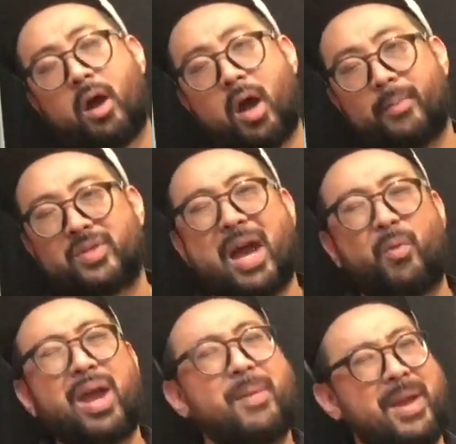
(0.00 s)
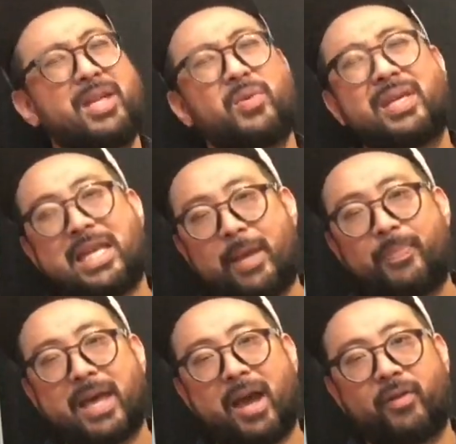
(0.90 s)
So I recommend you keep
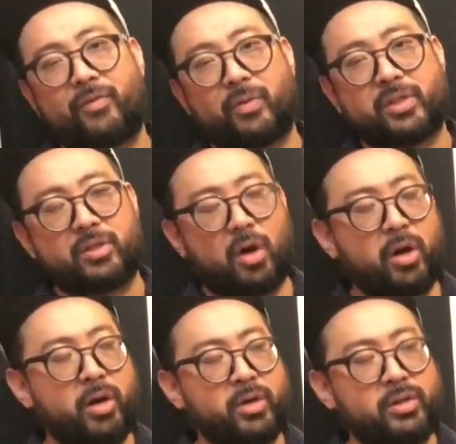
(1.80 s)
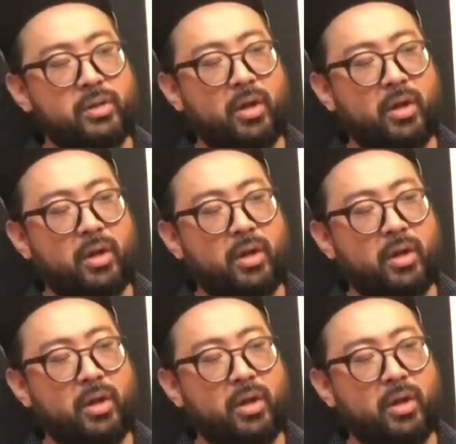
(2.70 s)
that for starters.